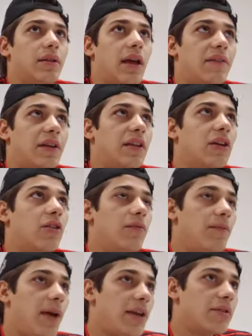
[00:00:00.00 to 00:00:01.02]
And then the
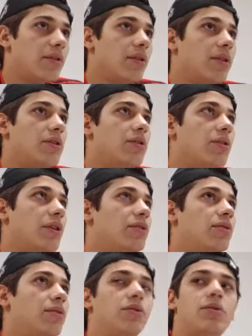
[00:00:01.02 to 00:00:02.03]
conveyor, you need
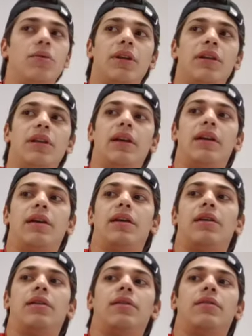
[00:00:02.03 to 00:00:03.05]
to do
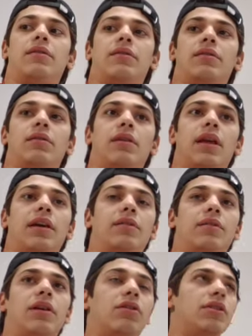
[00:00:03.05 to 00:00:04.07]
it
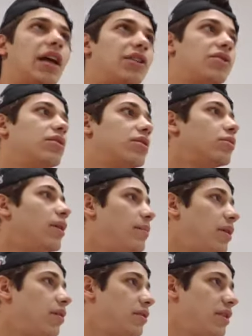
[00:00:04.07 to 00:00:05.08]
like the connections to the
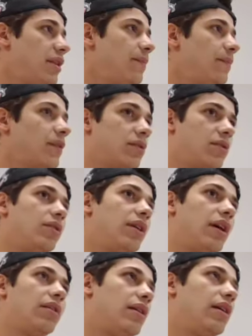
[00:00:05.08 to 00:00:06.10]
PLC so
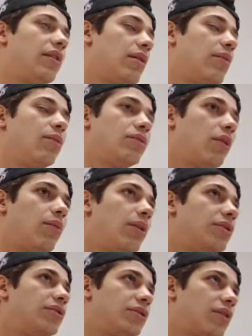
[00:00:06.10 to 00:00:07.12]
that it will know
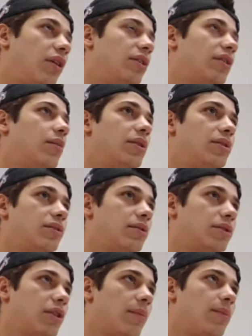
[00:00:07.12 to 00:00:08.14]
when to start and when
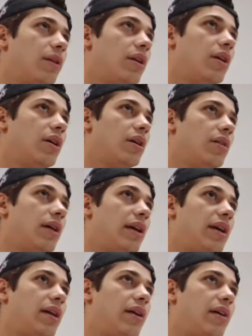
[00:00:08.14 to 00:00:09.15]
to stop.
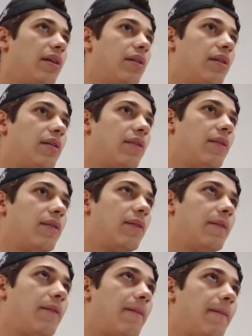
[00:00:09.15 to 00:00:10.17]

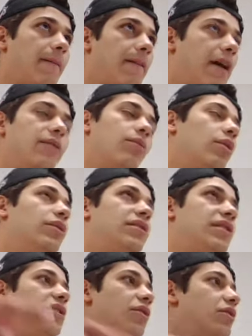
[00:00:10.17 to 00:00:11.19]
And well, the
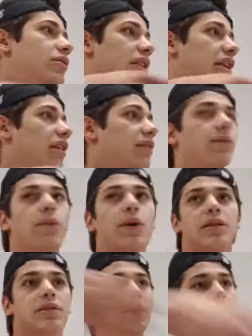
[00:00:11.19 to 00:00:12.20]
sensor needed
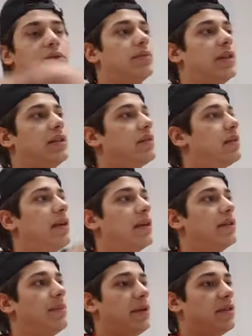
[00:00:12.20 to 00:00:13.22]
when
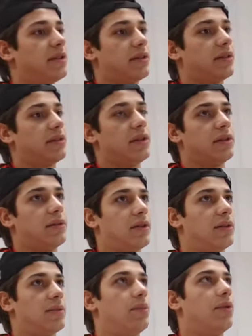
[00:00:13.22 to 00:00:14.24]
the piece
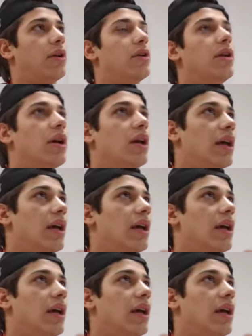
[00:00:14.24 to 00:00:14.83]
is put on.